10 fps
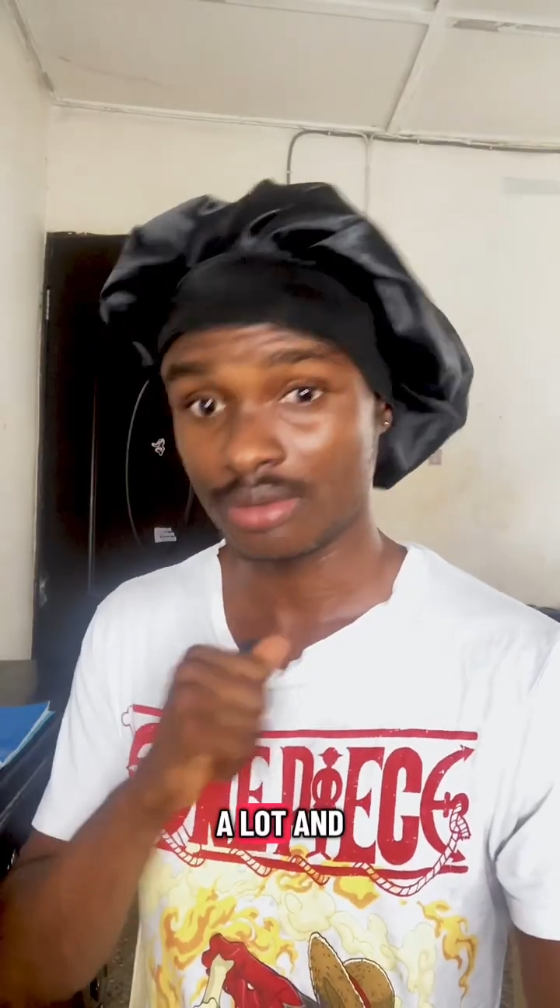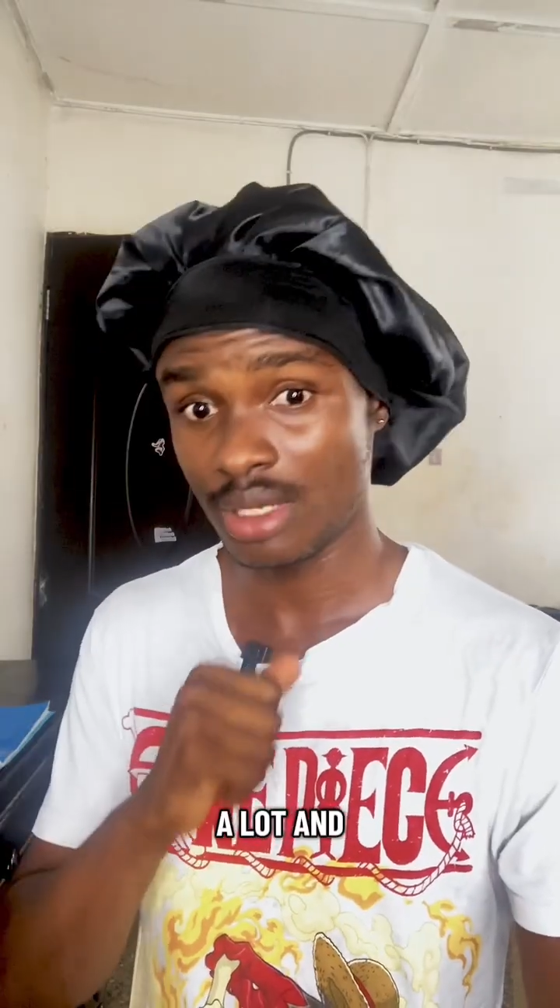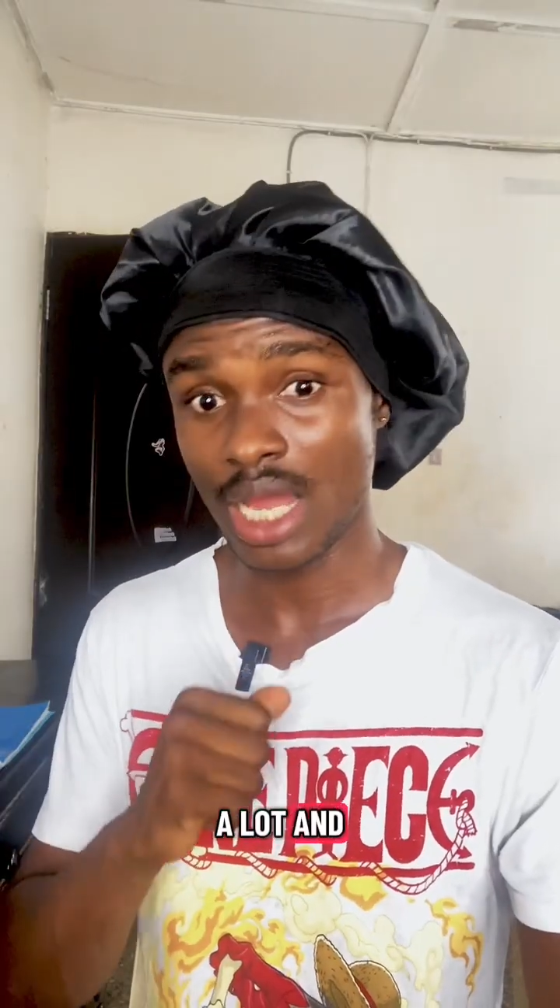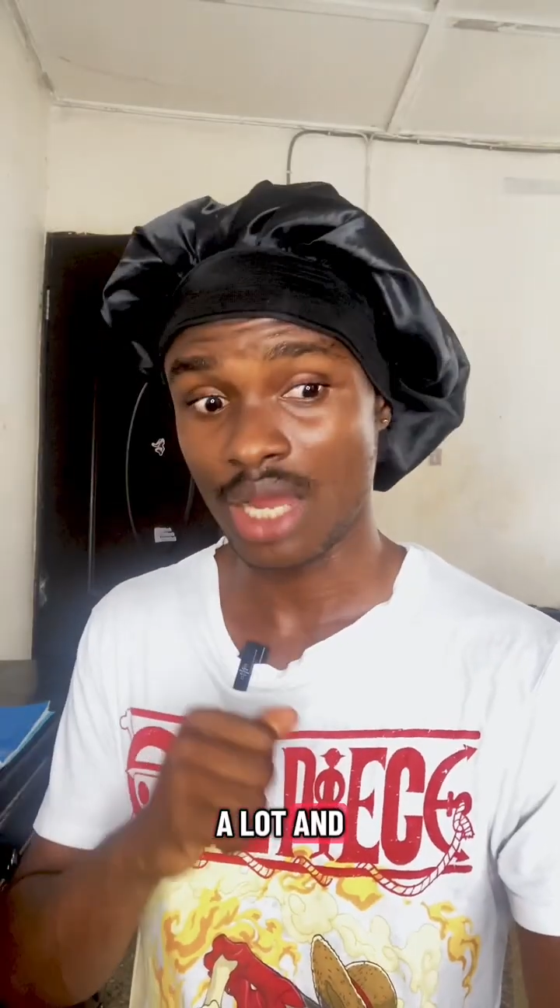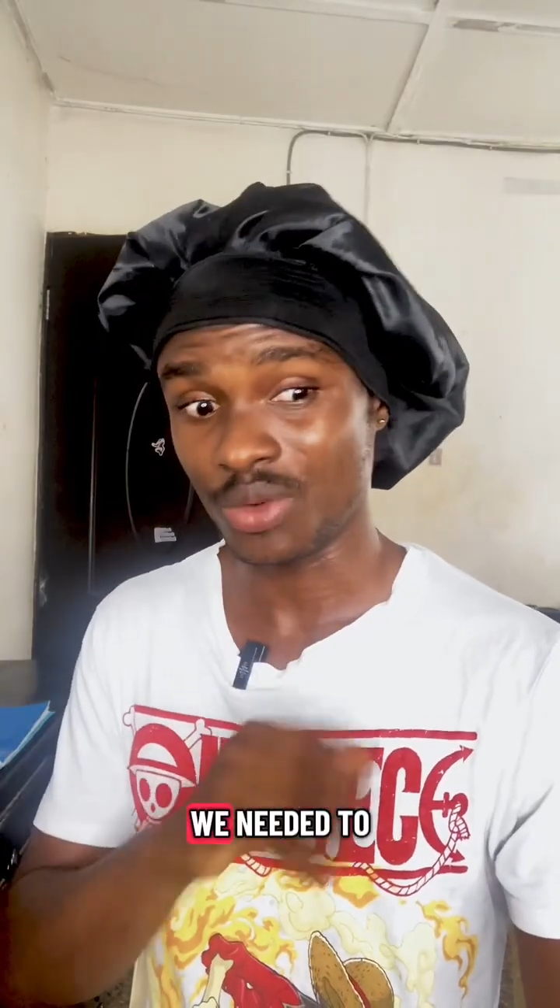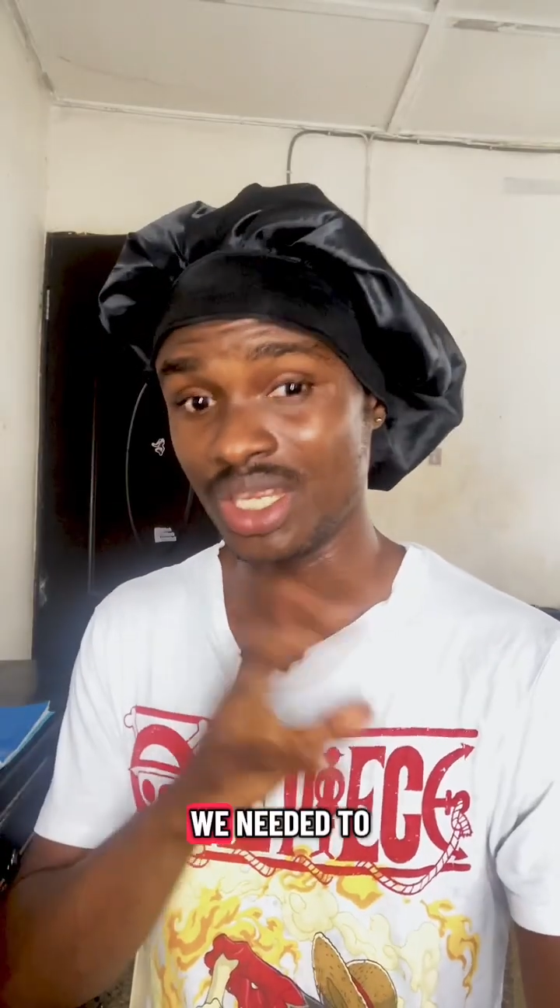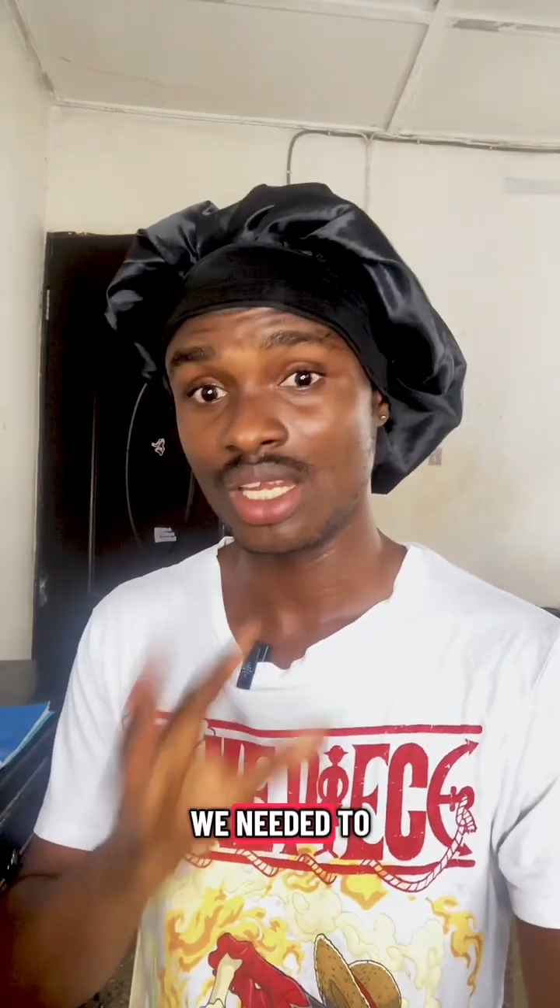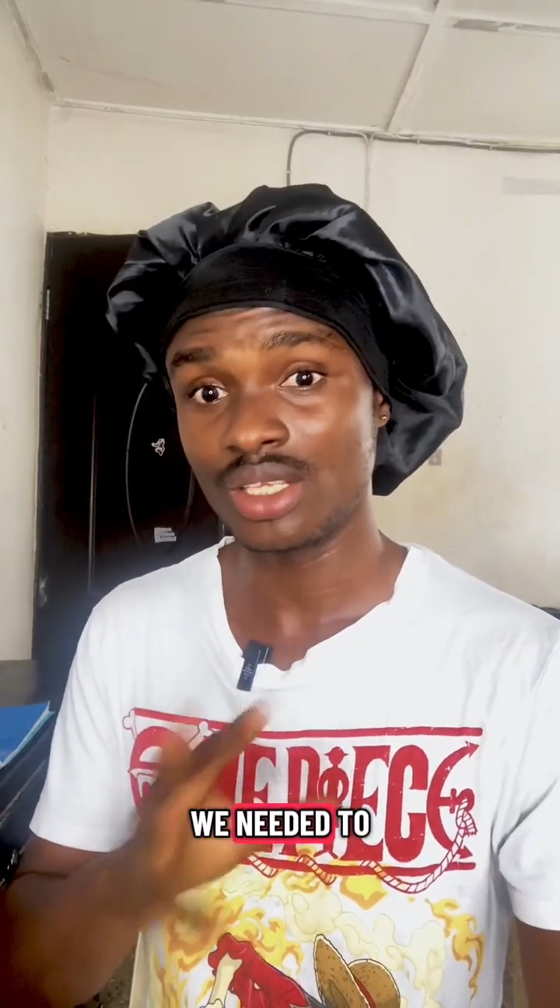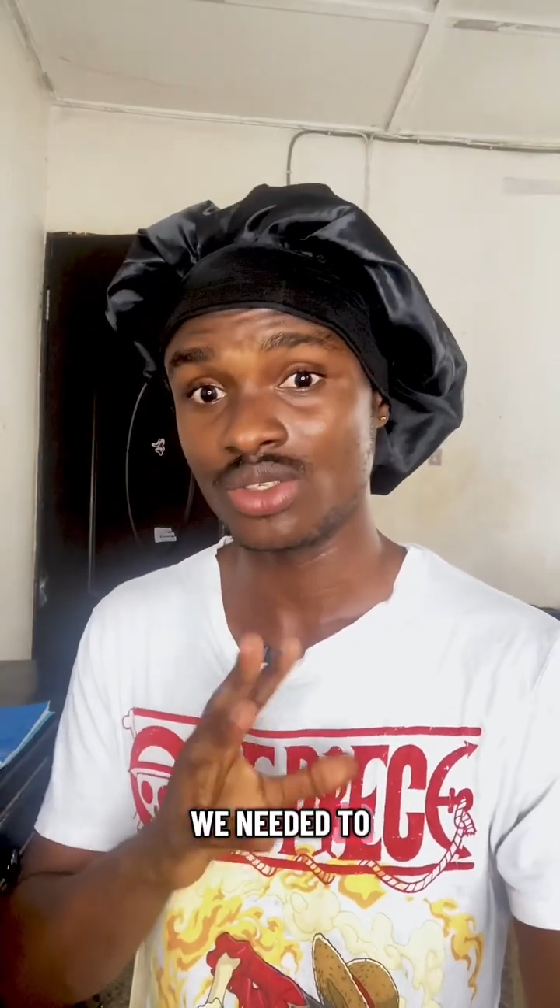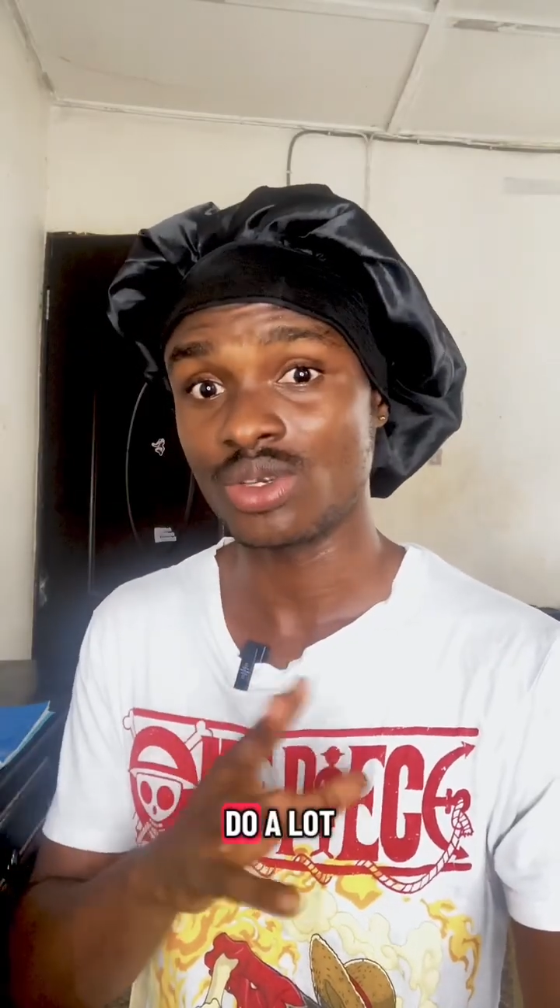and we
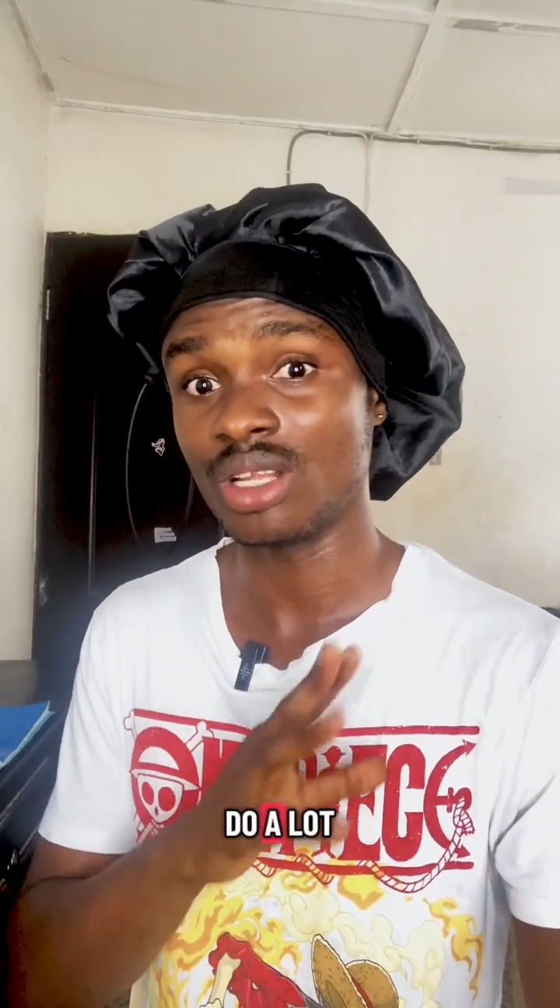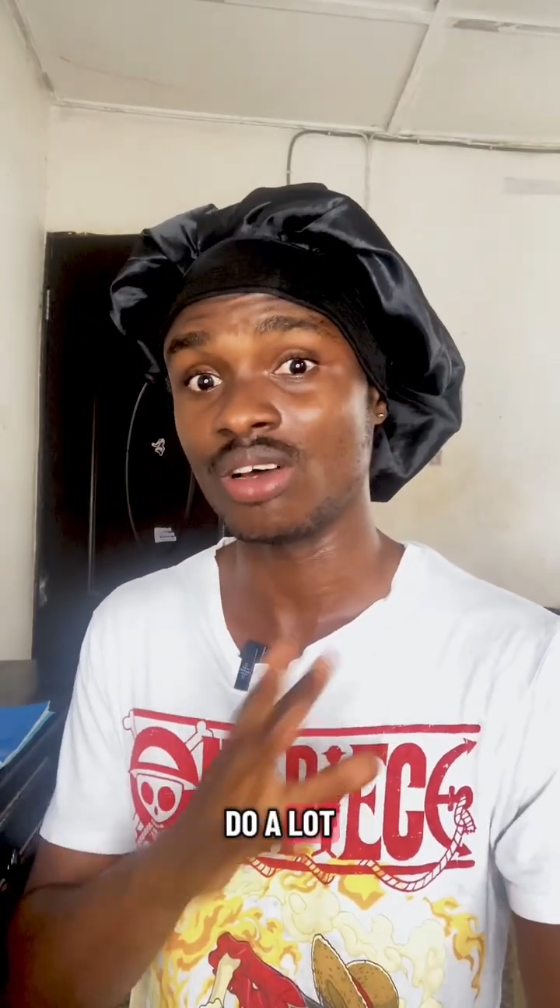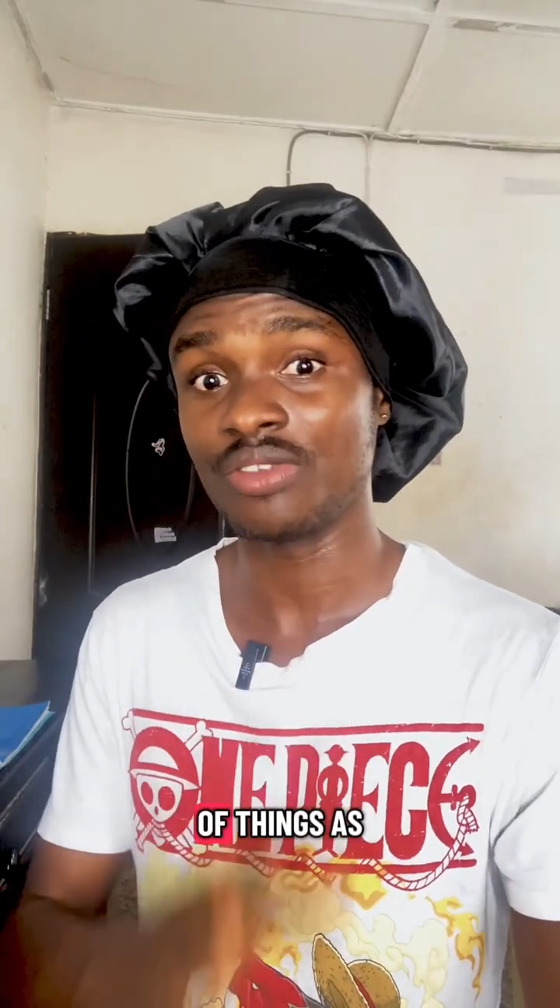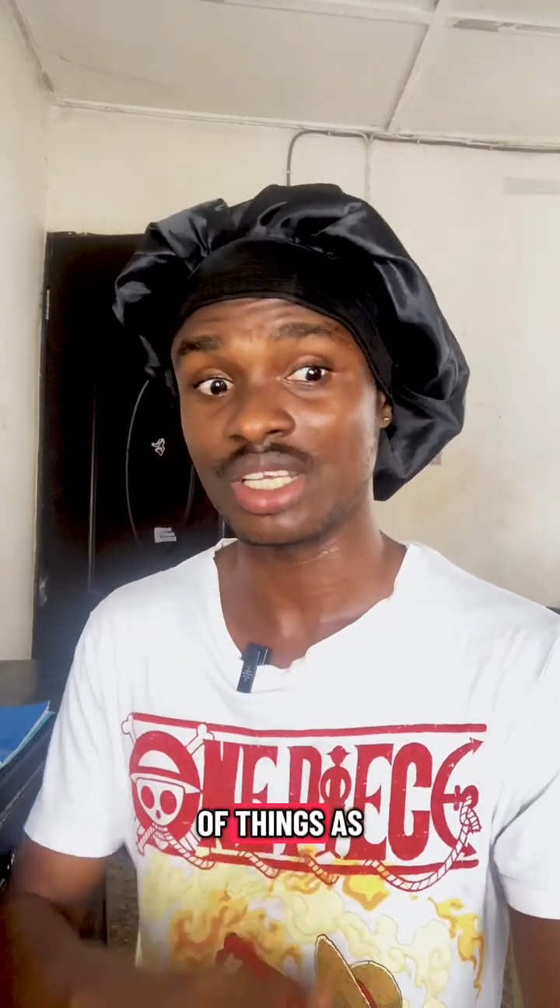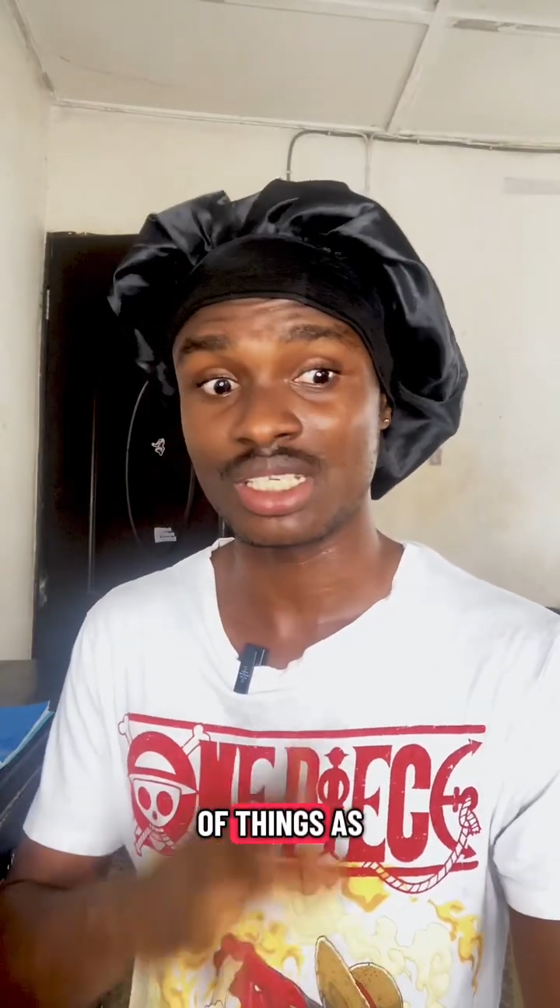needed to do a lot of things